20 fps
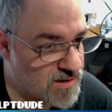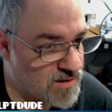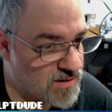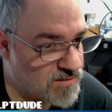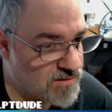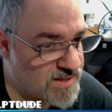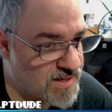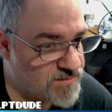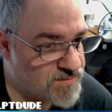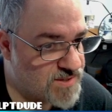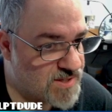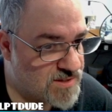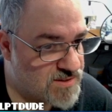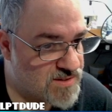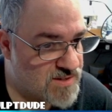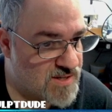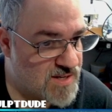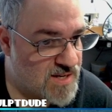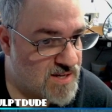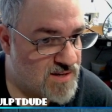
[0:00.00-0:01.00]
Dave says
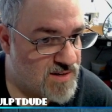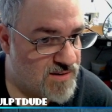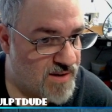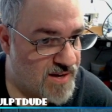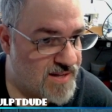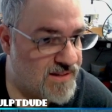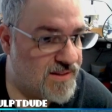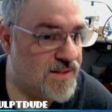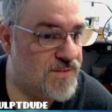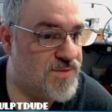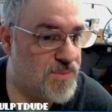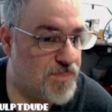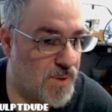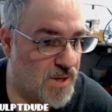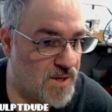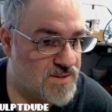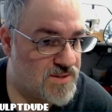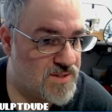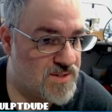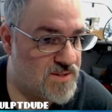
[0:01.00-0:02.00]
that he loves
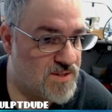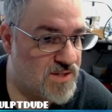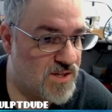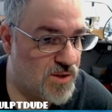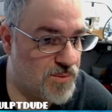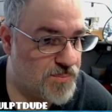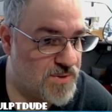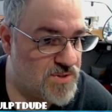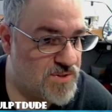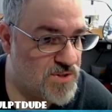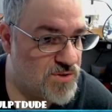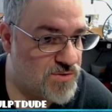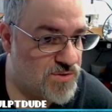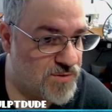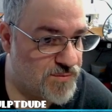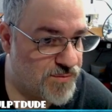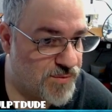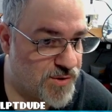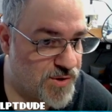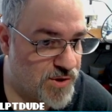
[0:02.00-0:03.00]
Epoxy Sculpt and's used
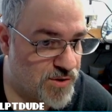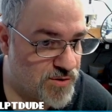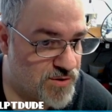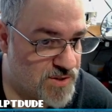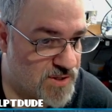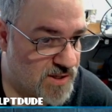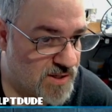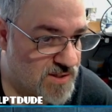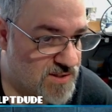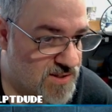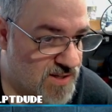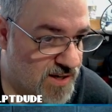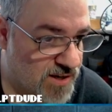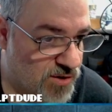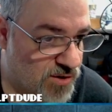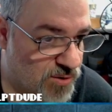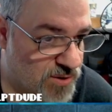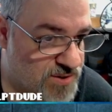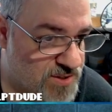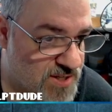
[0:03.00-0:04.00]
it for years. It gets that
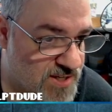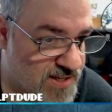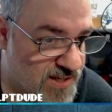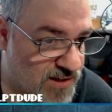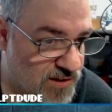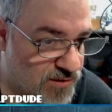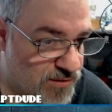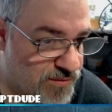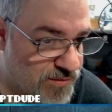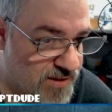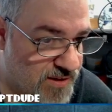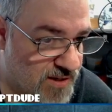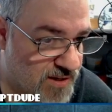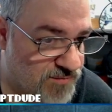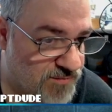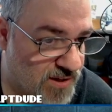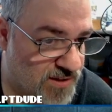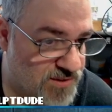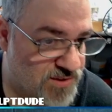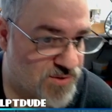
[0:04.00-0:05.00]
crusty yellow thing
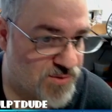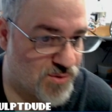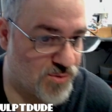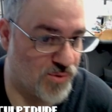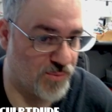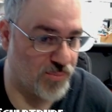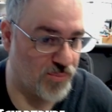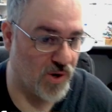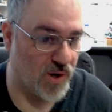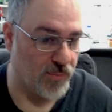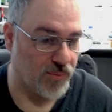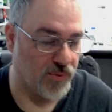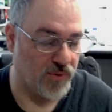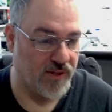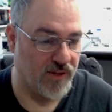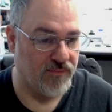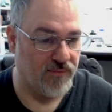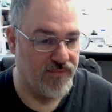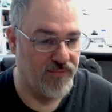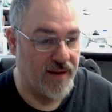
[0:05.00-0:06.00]
if not stored
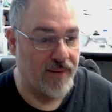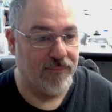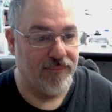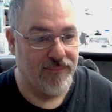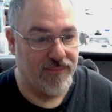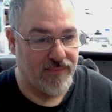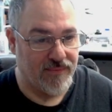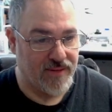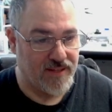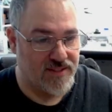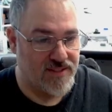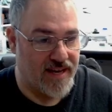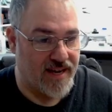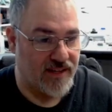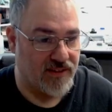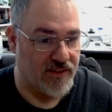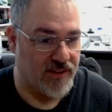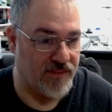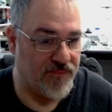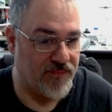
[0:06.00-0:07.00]
properly. Yeah,
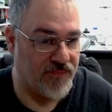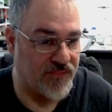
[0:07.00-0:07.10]
exactly.